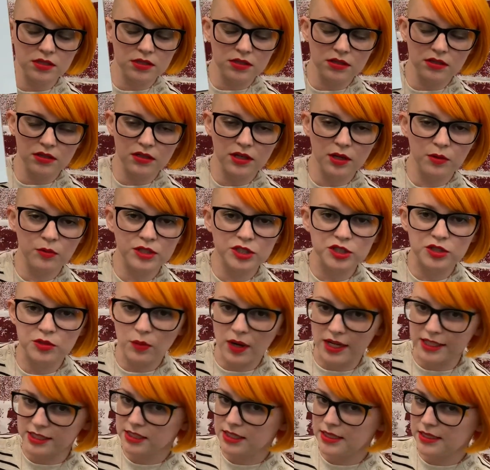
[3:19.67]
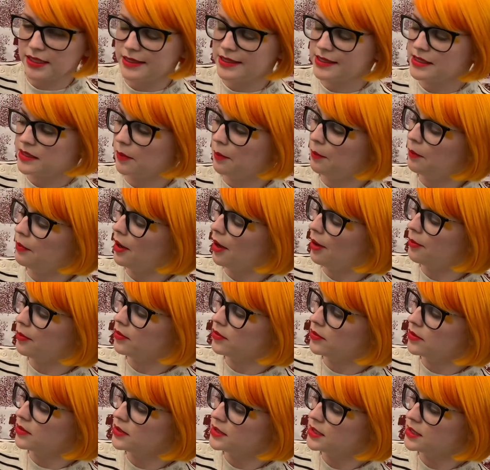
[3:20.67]
I wonder why she needs some
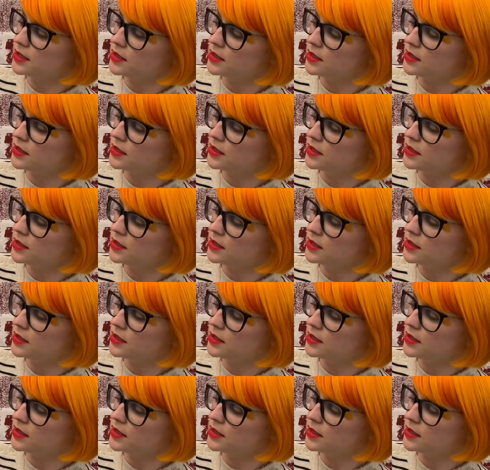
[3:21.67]
bubbles.